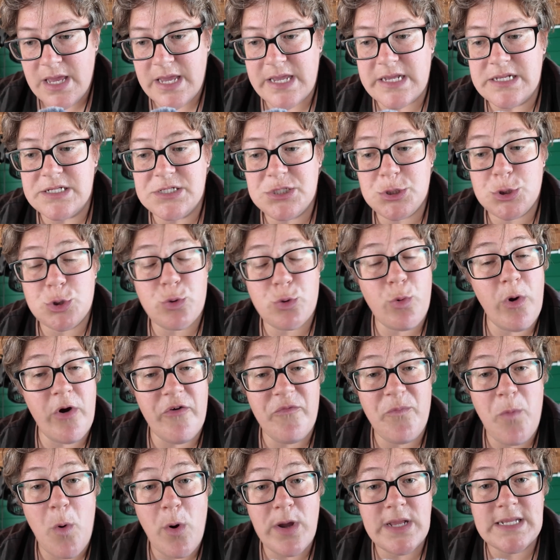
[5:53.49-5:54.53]
is
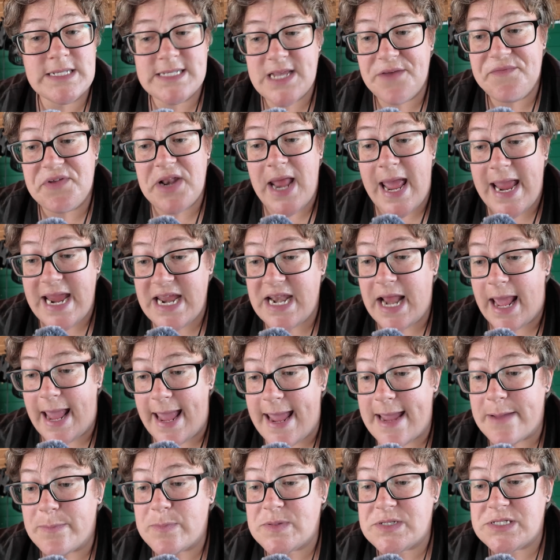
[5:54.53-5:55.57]
12.78
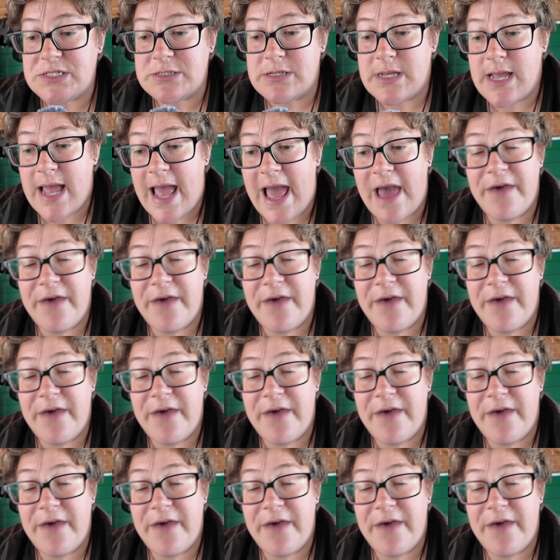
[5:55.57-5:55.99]
amps